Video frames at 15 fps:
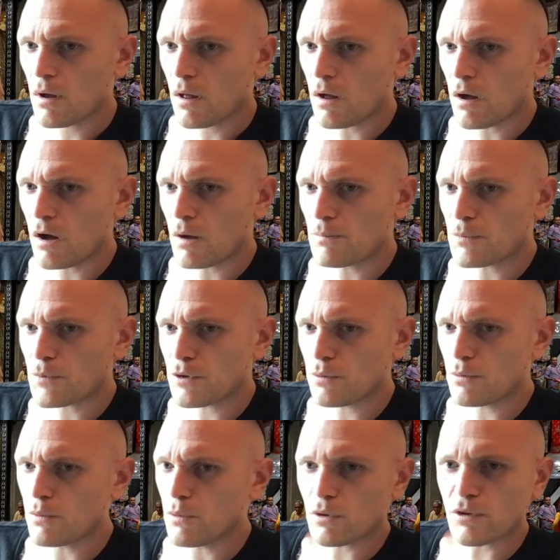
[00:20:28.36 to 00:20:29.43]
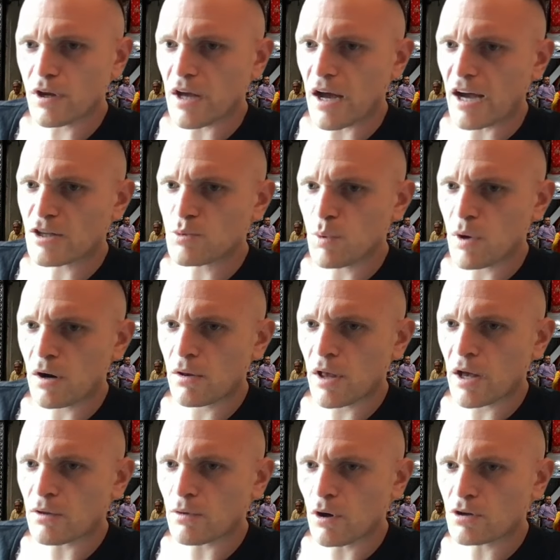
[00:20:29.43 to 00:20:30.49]
Um, dude, look, the guys wear
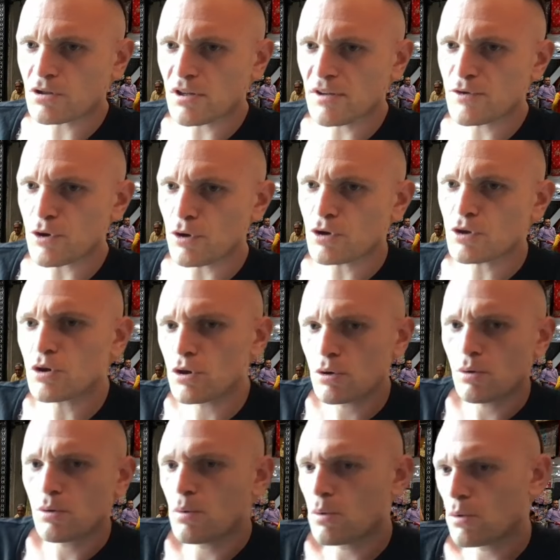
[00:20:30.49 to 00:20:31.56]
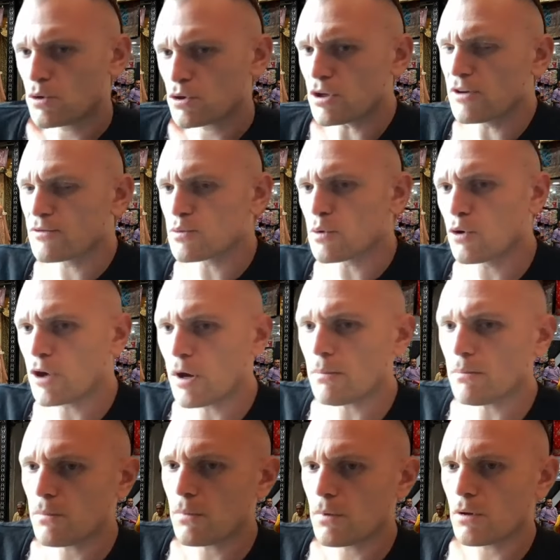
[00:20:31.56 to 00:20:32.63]
like long sleeve shirts, sleeves rolled
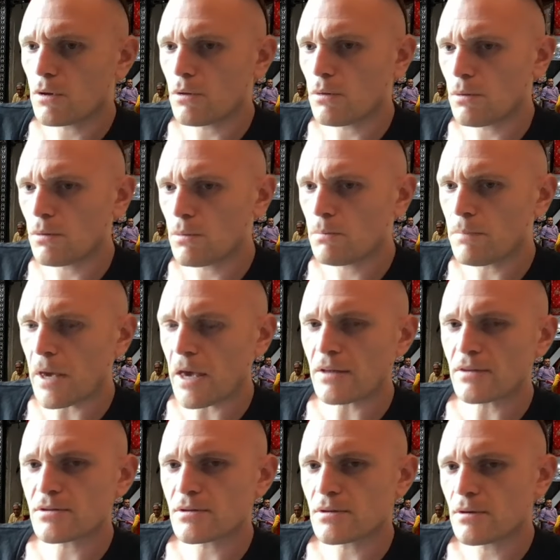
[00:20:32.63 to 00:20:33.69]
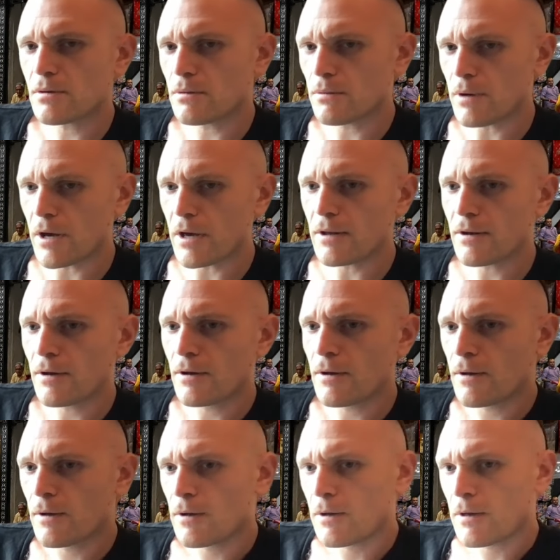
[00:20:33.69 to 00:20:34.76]
up, pants, right?
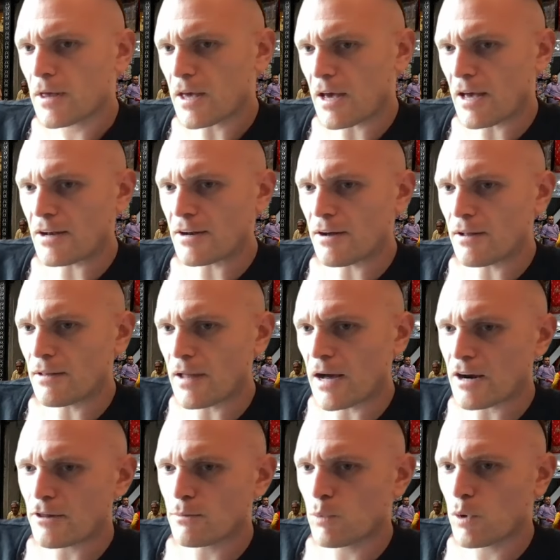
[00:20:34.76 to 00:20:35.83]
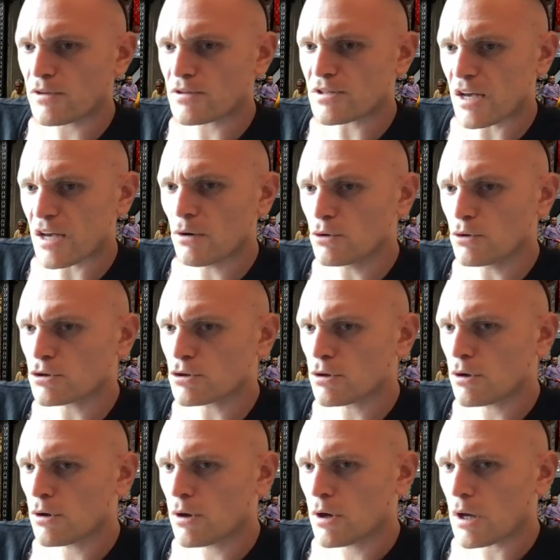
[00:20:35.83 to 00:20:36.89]
And a lot of them wear sandals.
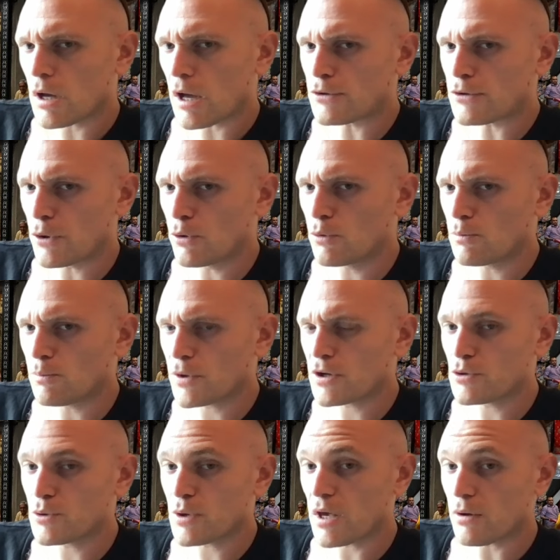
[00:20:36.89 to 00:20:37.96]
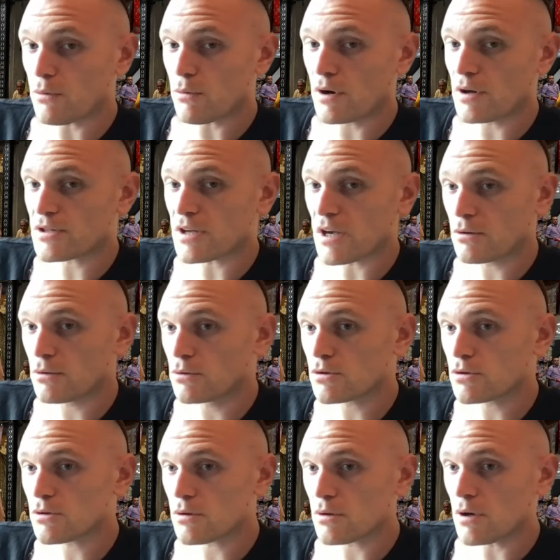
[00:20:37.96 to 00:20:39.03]
I don't because you can't run in
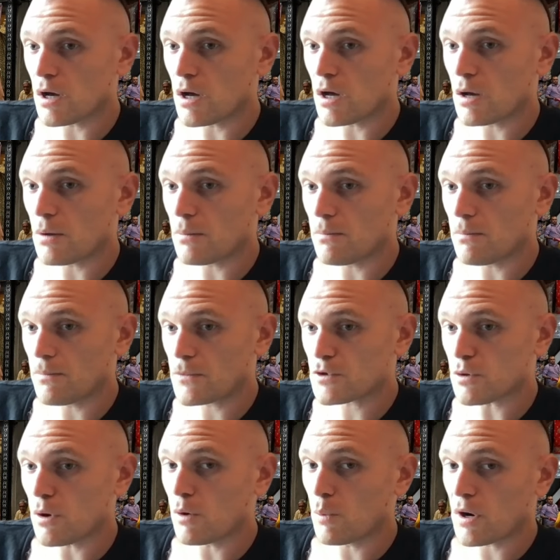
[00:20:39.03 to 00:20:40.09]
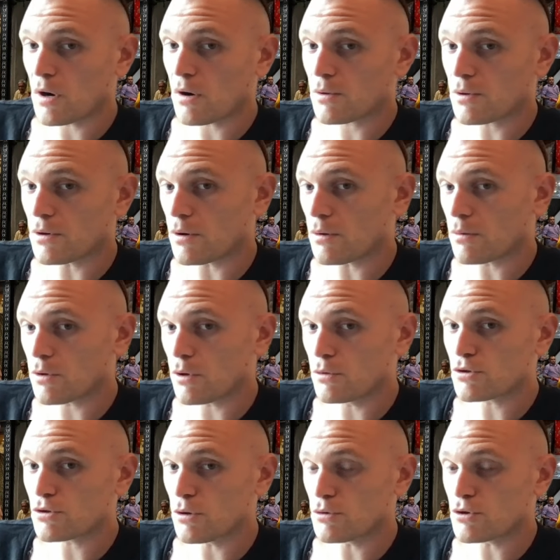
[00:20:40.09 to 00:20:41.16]
sandals. Uh, so I'll wear, you know,
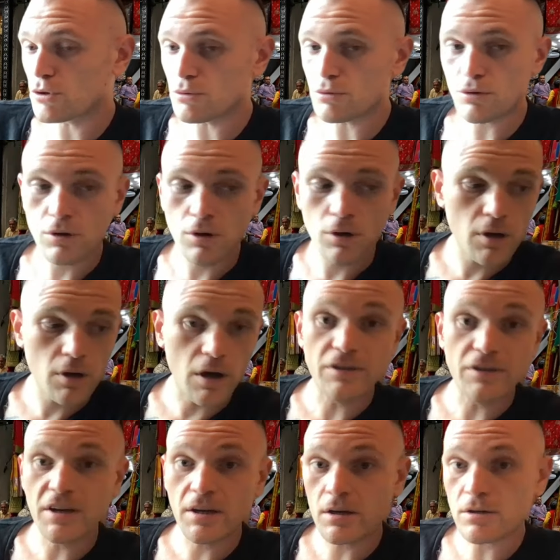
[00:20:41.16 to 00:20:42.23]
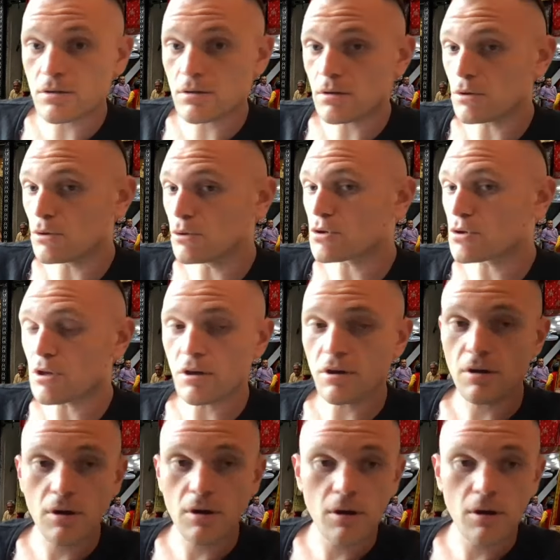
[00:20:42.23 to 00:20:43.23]
closed toed shoes, Adidas usually,